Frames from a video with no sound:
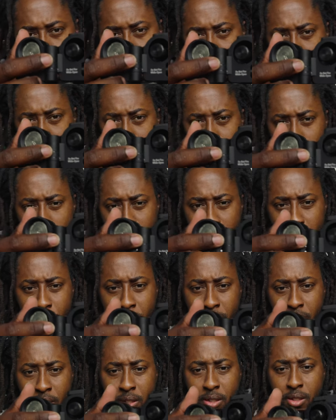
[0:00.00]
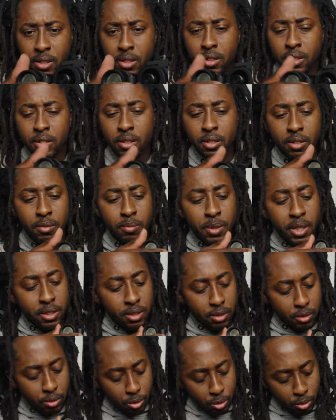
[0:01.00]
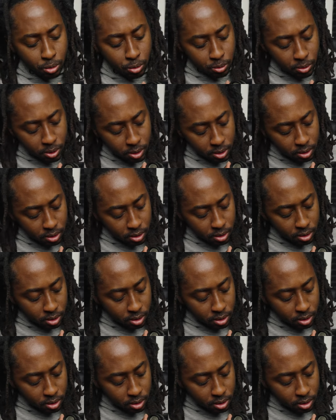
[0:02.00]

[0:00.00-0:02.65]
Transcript: The grooves is making here. Make some grooves.